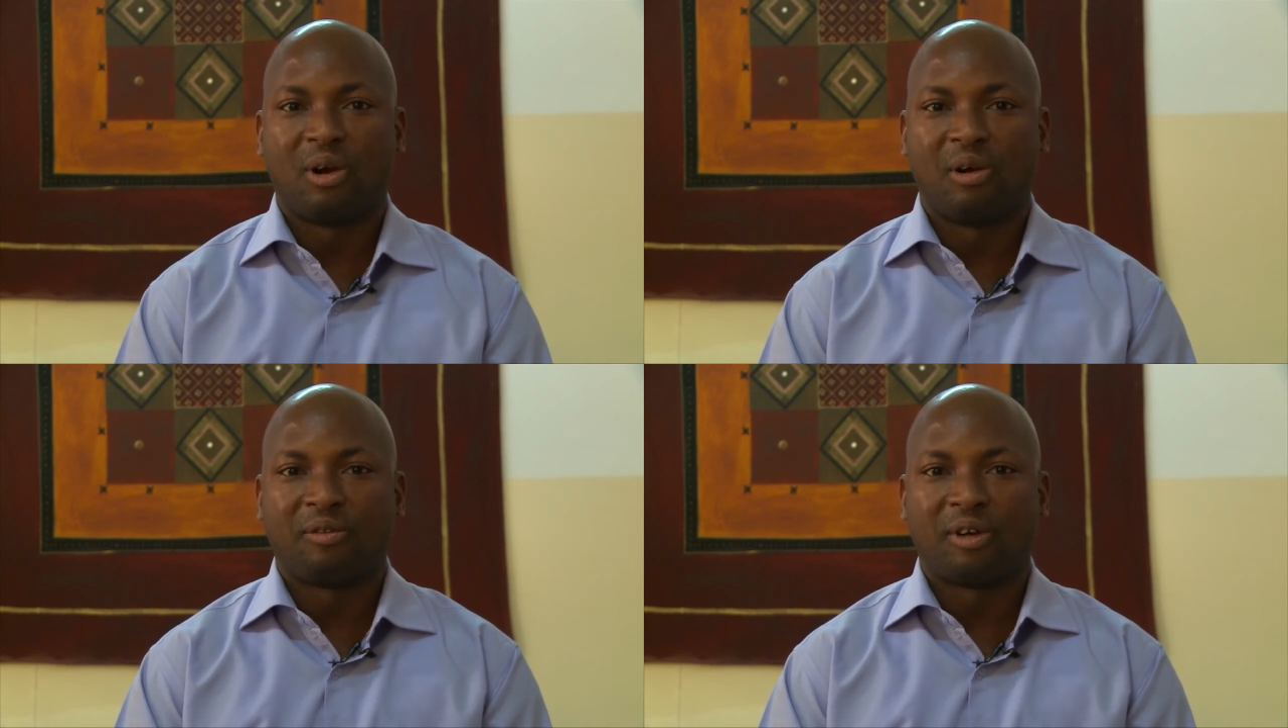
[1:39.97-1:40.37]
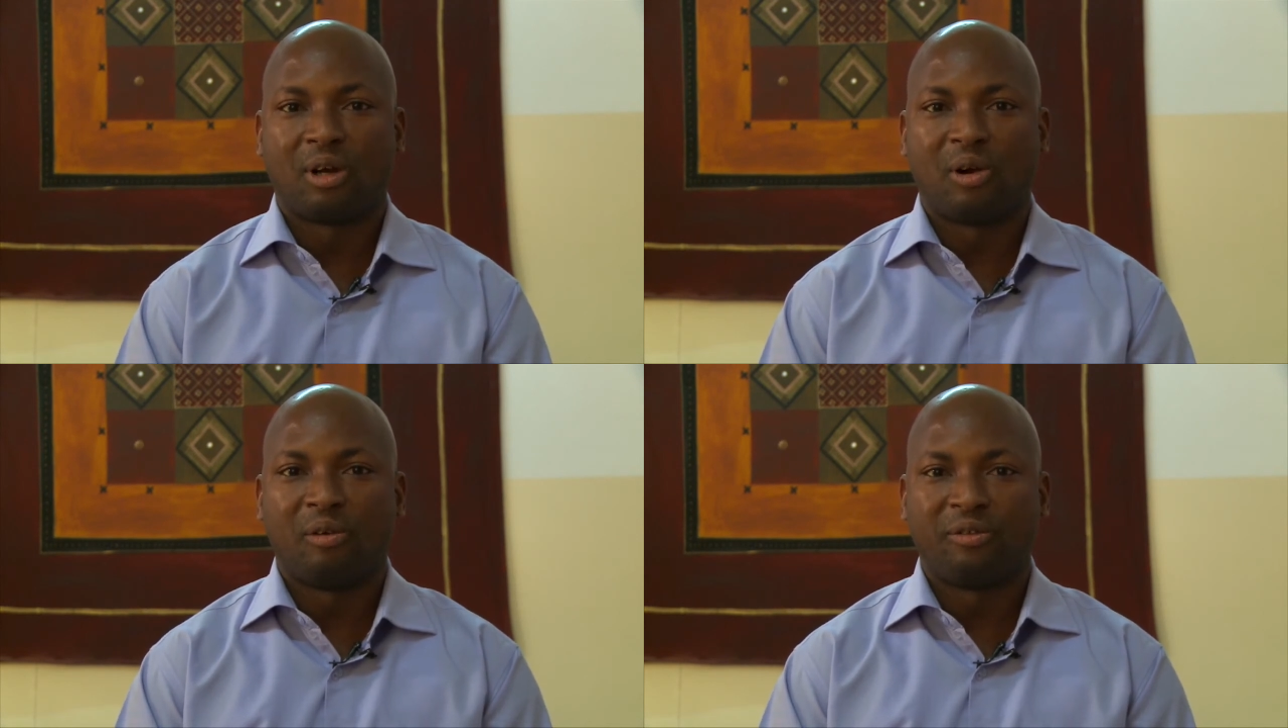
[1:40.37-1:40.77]
of,
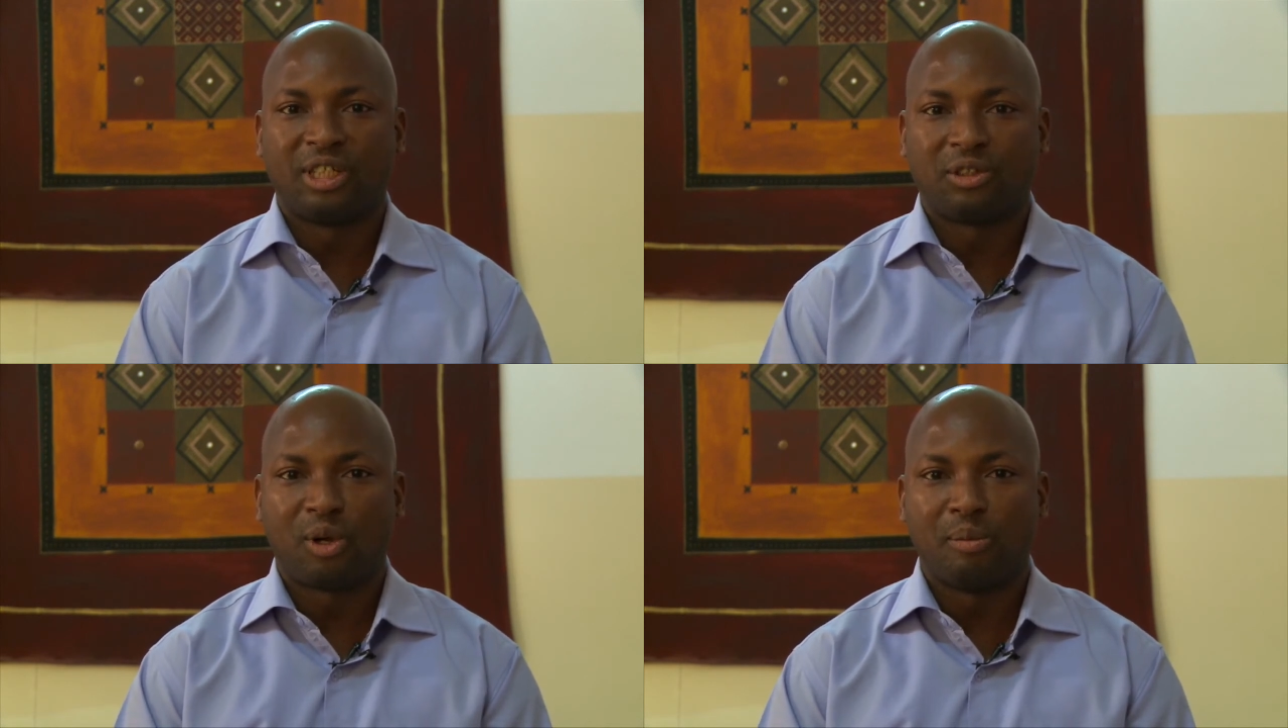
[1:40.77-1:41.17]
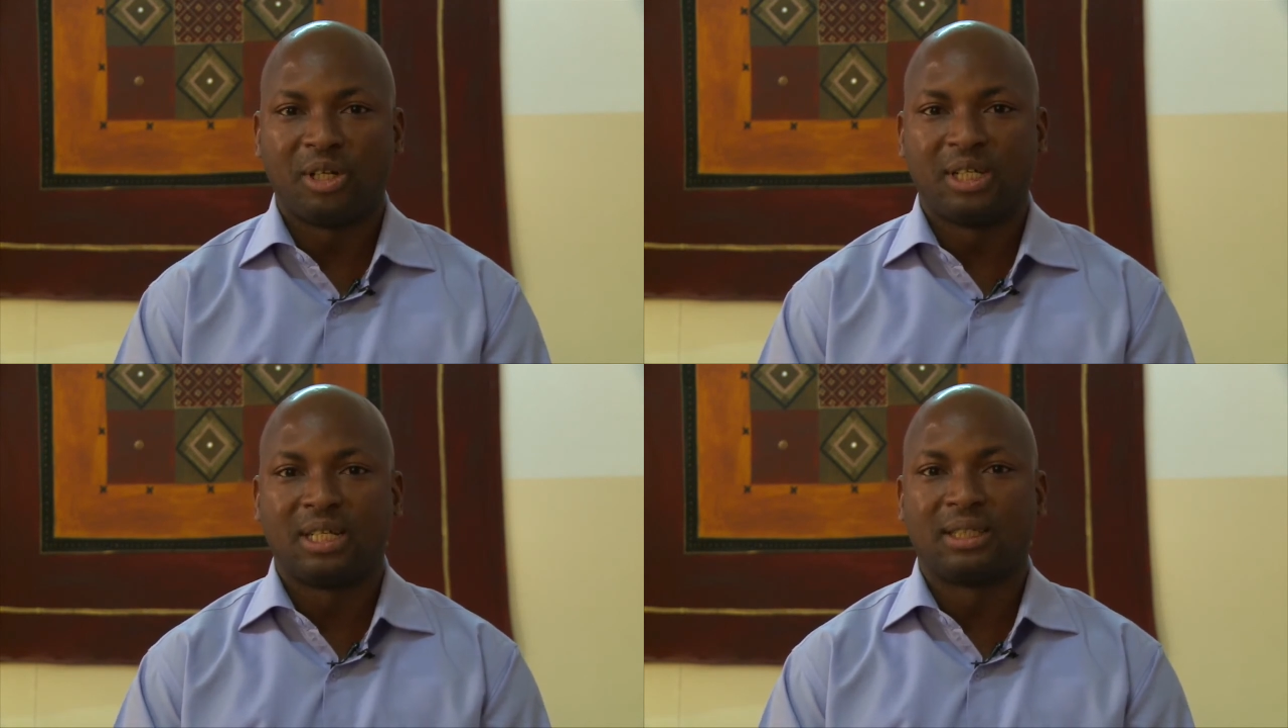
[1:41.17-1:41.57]
of these
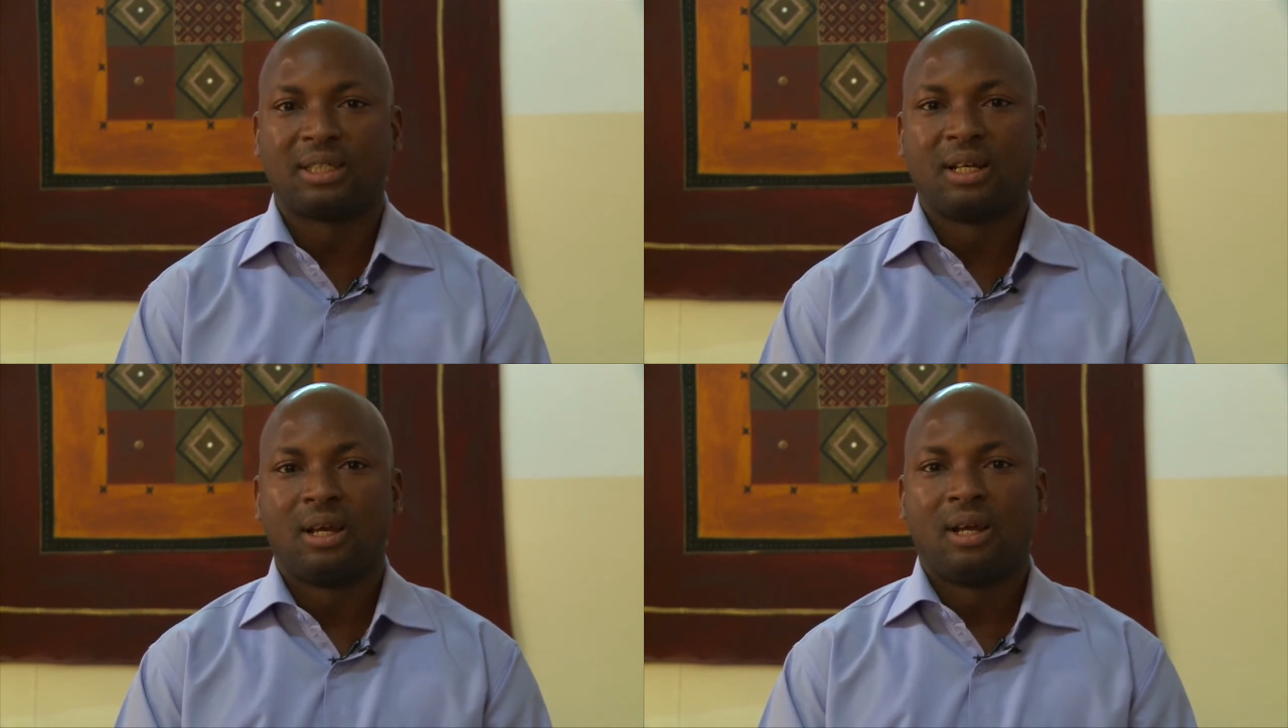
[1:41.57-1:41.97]
communities.